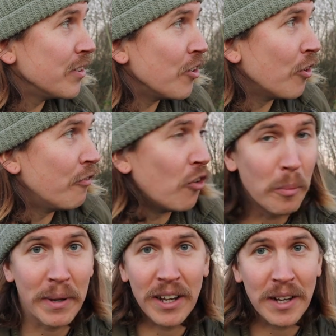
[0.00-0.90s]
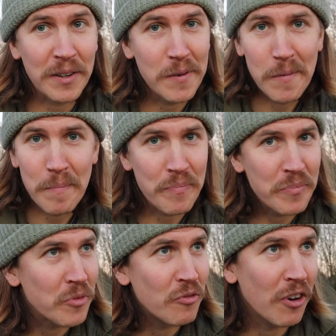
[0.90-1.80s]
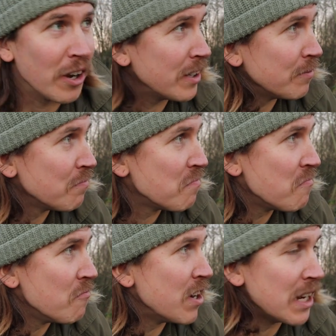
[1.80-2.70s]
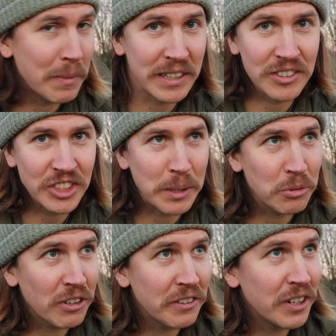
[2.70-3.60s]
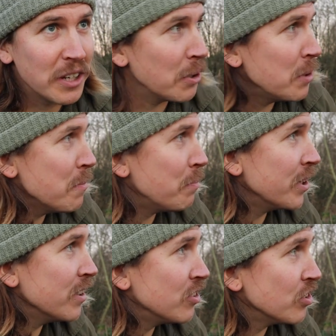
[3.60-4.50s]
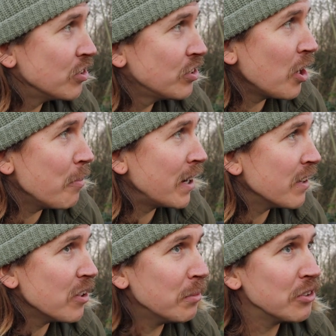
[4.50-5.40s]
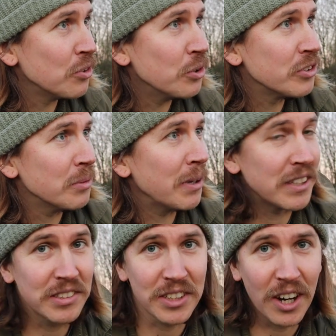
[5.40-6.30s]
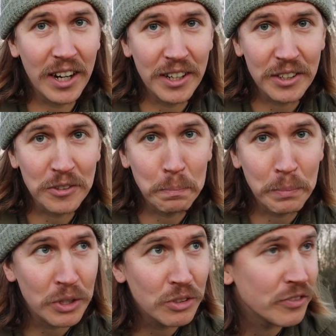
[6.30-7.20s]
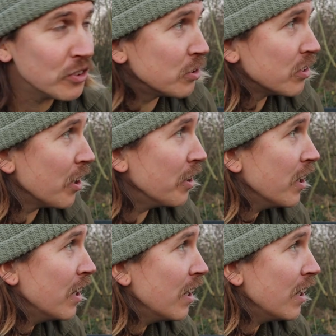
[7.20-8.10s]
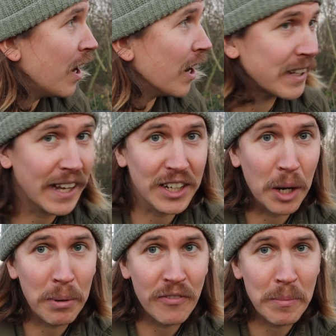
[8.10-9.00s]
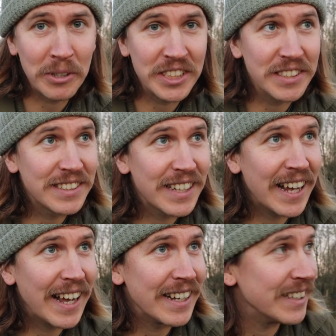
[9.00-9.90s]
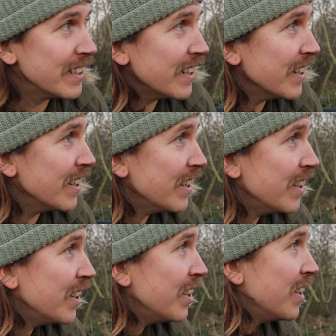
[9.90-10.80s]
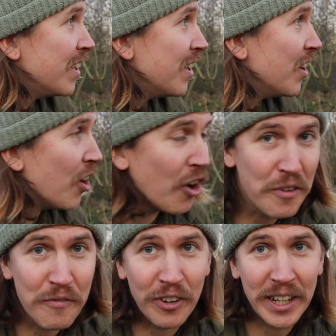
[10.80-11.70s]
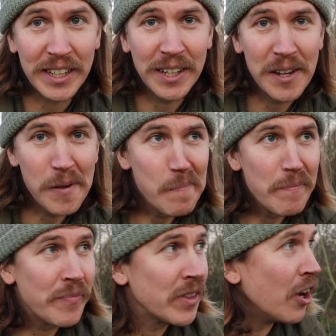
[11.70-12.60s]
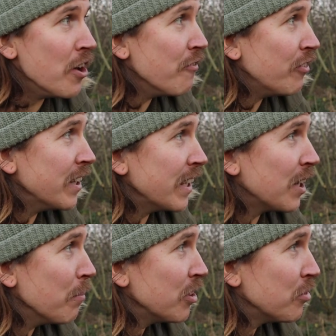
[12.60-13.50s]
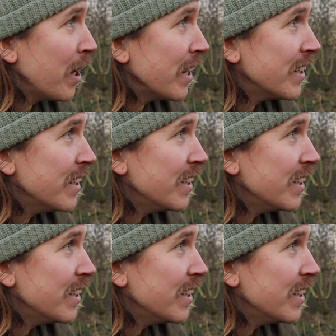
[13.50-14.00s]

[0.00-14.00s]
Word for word: They're not forming like, right, really amazing shapes or anything at the moment, but there's just so many of them. It's awesome. And the sky looks beautiful. So I'm gonna get a couple of images and uh, hopefully, hopefully they come this way.